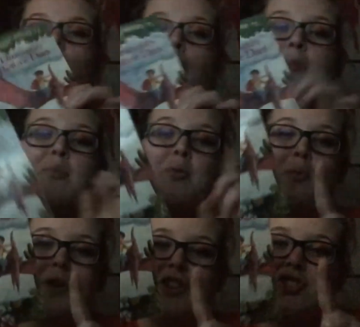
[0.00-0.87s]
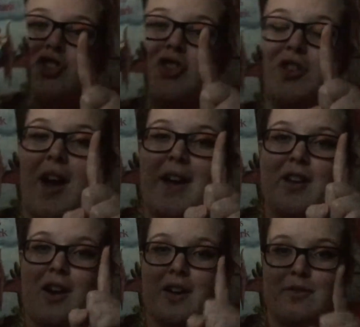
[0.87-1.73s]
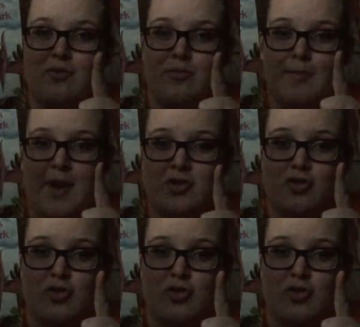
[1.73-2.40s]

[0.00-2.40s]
I'm pretty sure I got a Magic